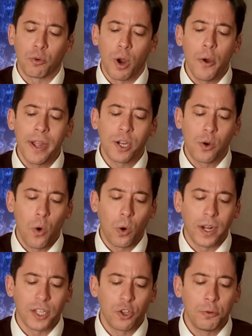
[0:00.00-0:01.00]
growing
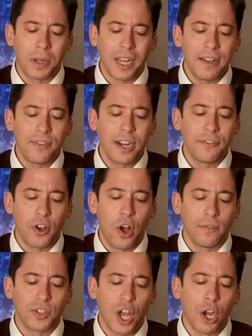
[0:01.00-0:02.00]
chorus who believe it
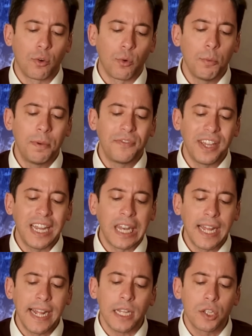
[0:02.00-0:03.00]
involves a group of
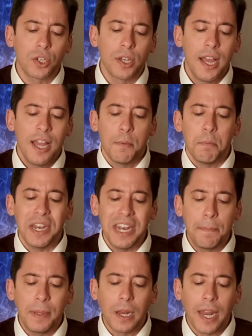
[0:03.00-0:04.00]
elites
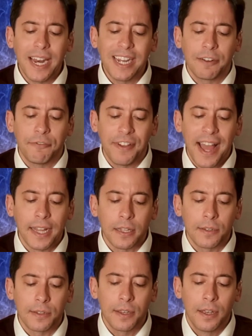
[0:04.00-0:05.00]
manipulating
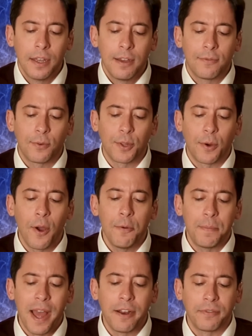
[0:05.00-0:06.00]
events for their
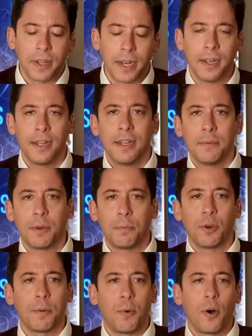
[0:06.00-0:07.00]
own benefit. We'll
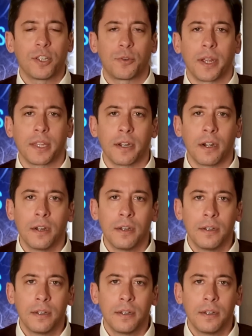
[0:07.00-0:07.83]
put a pause right there